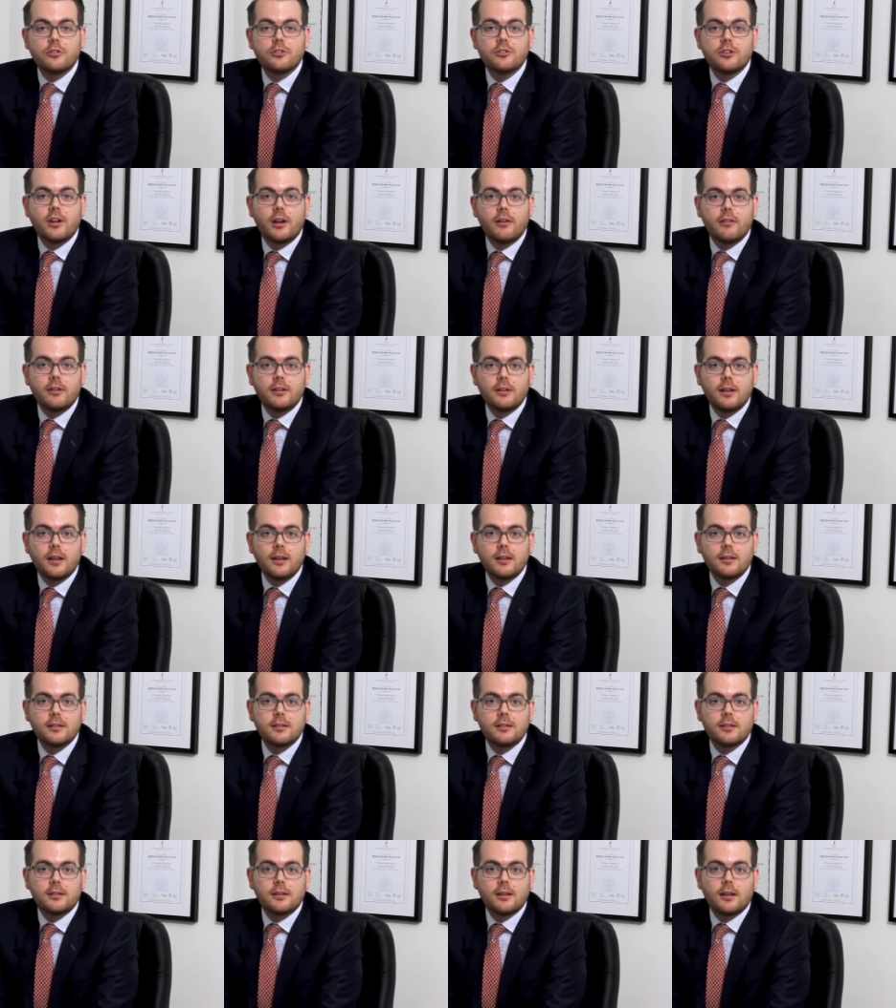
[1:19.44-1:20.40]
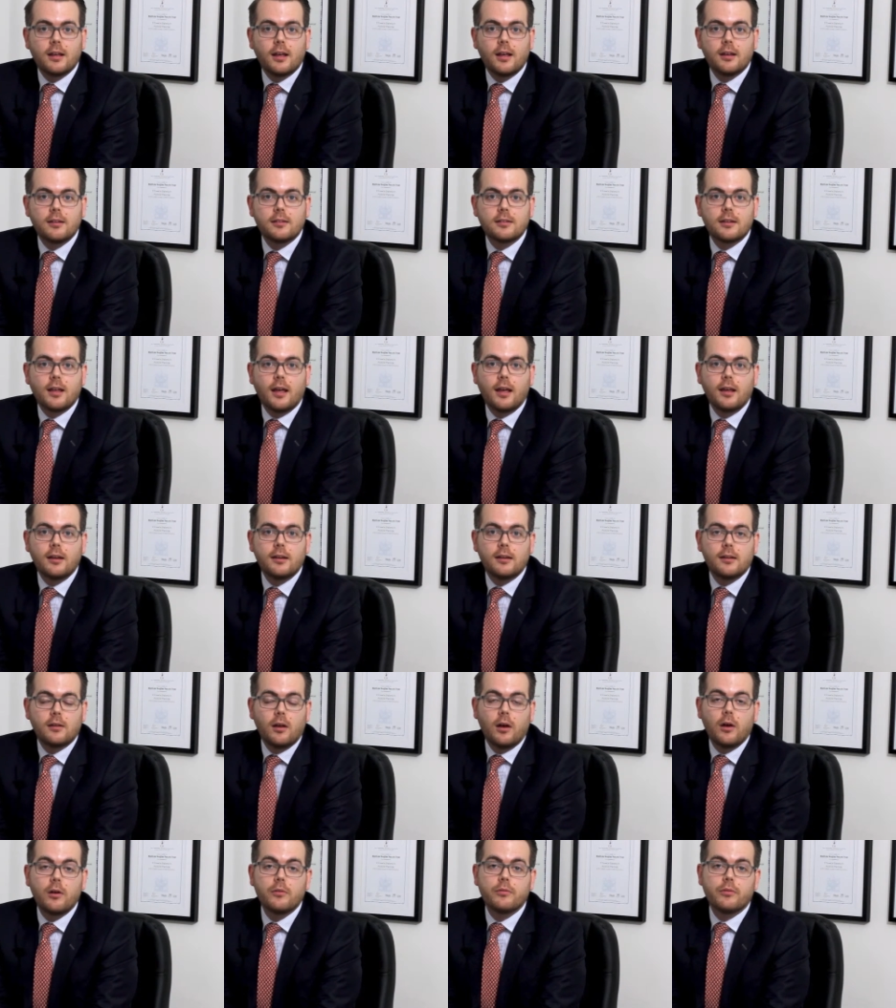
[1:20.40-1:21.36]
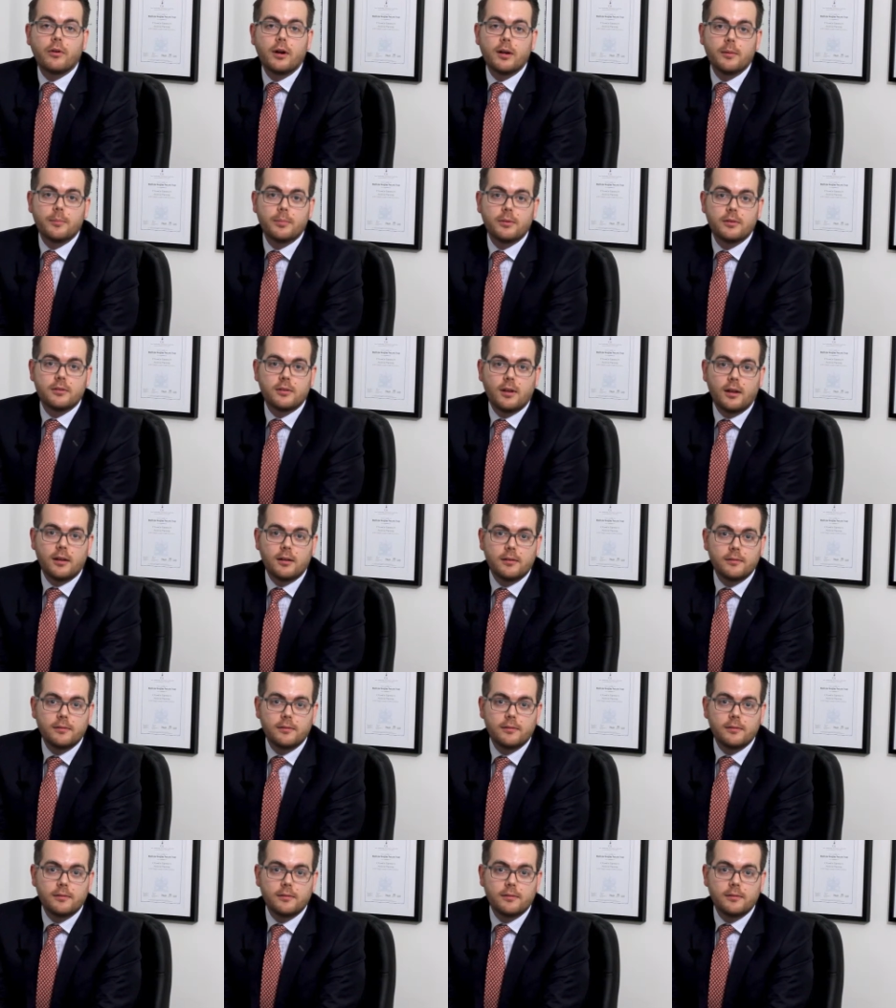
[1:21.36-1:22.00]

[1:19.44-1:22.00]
Share Index has gained over 8%.